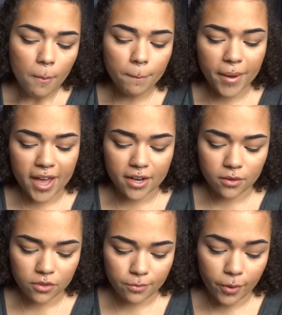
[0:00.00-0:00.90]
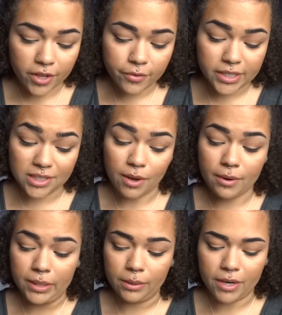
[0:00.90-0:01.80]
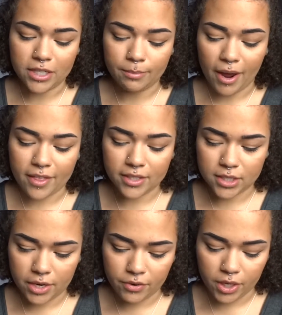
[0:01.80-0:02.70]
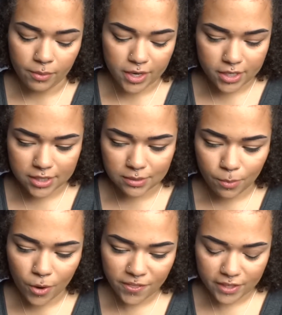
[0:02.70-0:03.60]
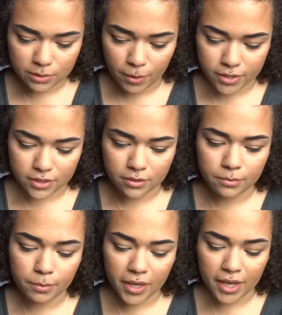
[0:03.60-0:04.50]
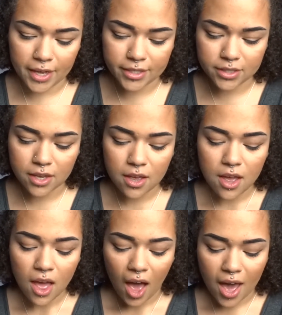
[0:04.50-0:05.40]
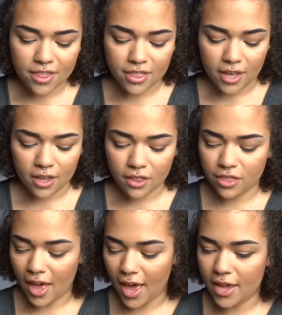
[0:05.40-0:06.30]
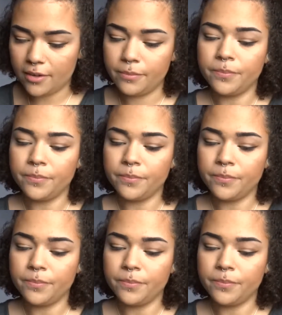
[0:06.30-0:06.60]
But one of the reasons why I really wanted to buy this is I really wanted to support this person, because I think that